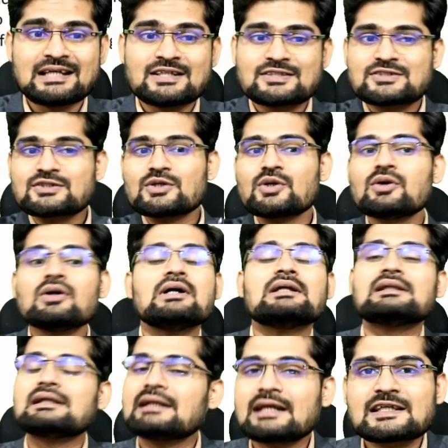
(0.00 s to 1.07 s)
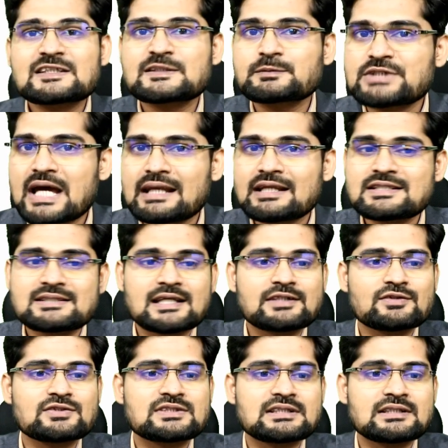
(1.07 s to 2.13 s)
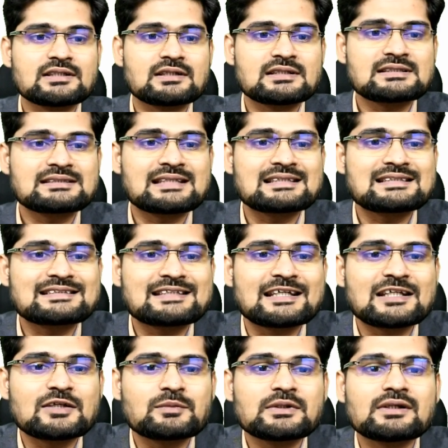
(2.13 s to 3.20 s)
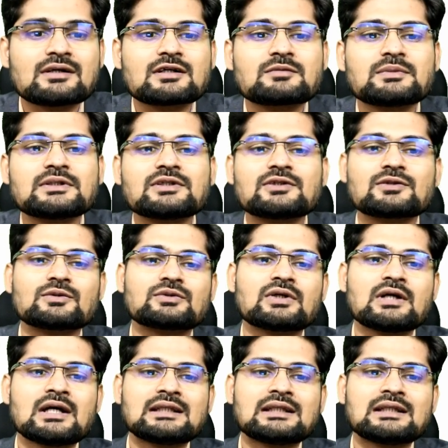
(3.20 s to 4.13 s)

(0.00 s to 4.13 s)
So the next challenge that you see here is sustainable urban growth.